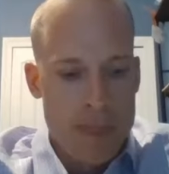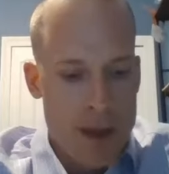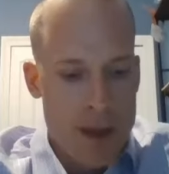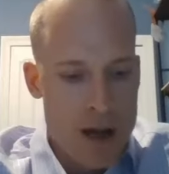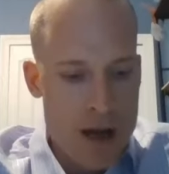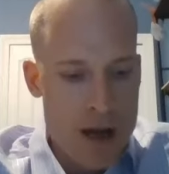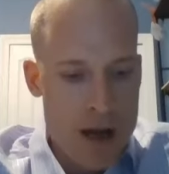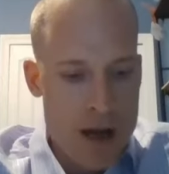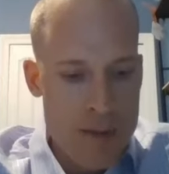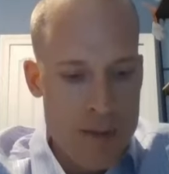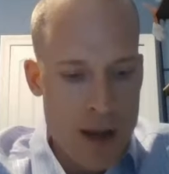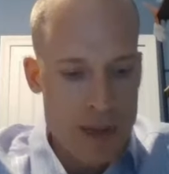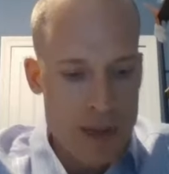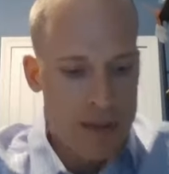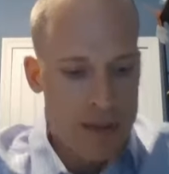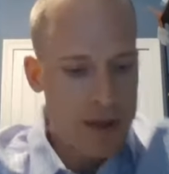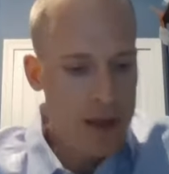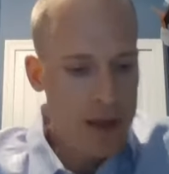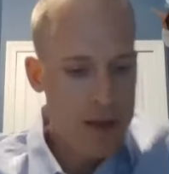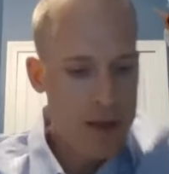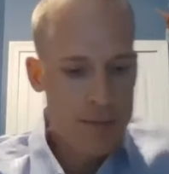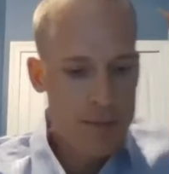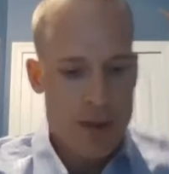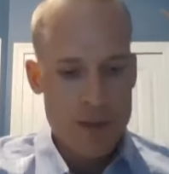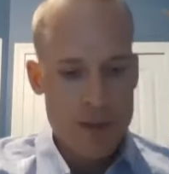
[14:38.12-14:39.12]
I think
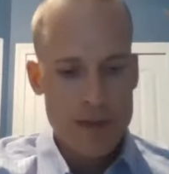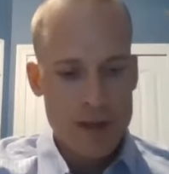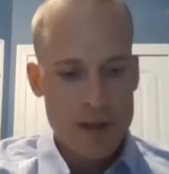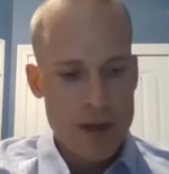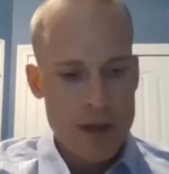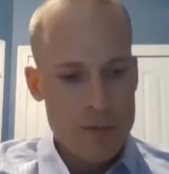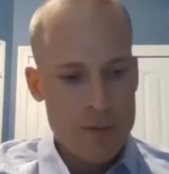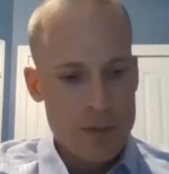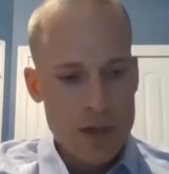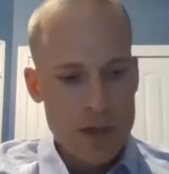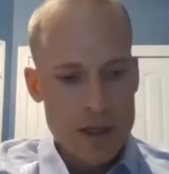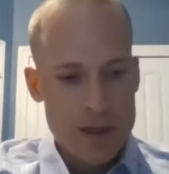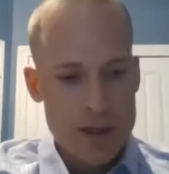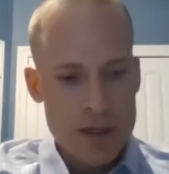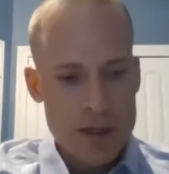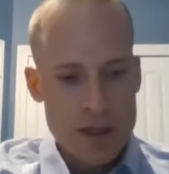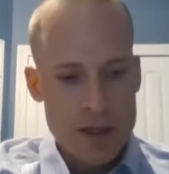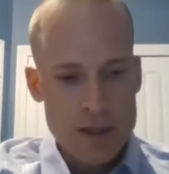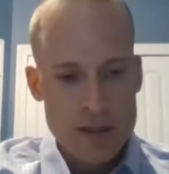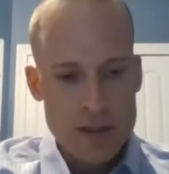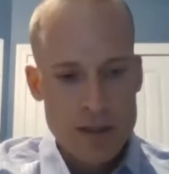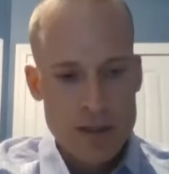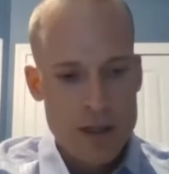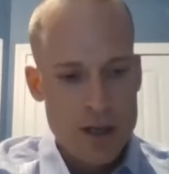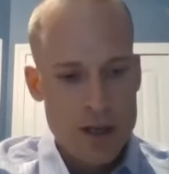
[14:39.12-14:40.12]
I'm pretty
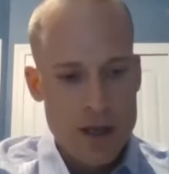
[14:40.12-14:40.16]
good.